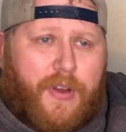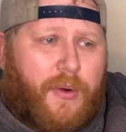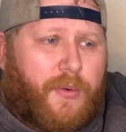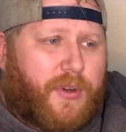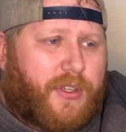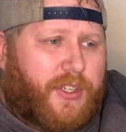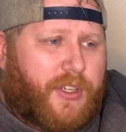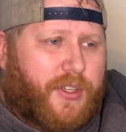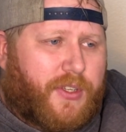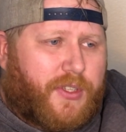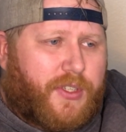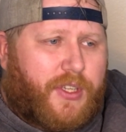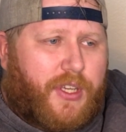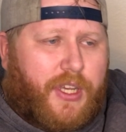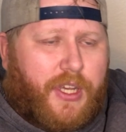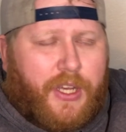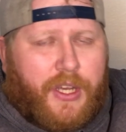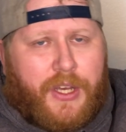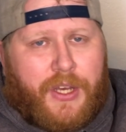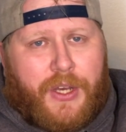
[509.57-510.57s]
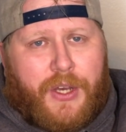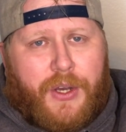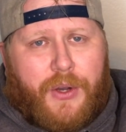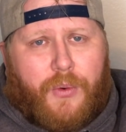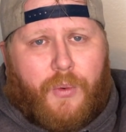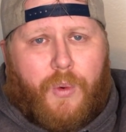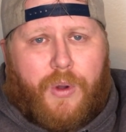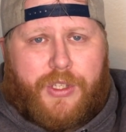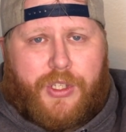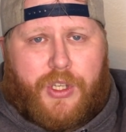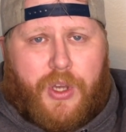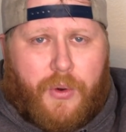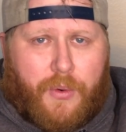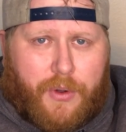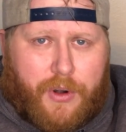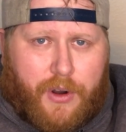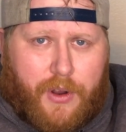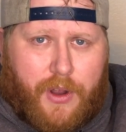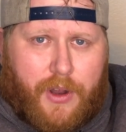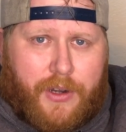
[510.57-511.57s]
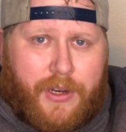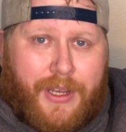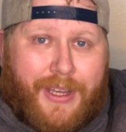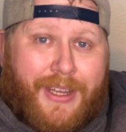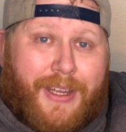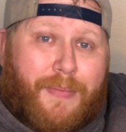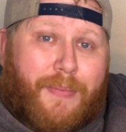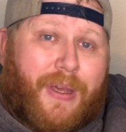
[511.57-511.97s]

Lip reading: I want you to see what's going on.